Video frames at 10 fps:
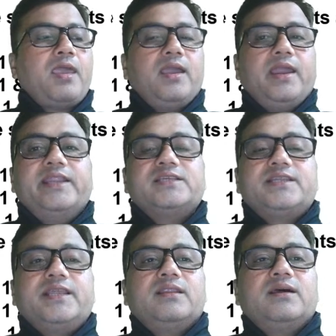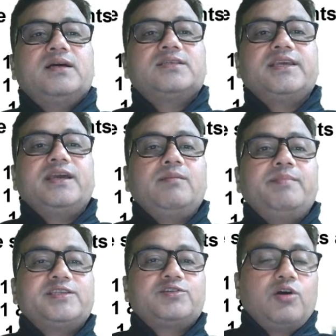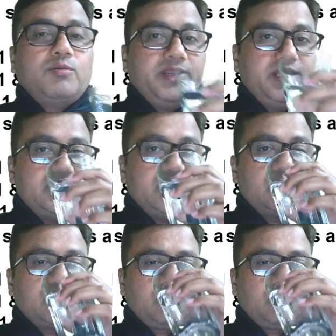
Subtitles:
It is still a single best combination,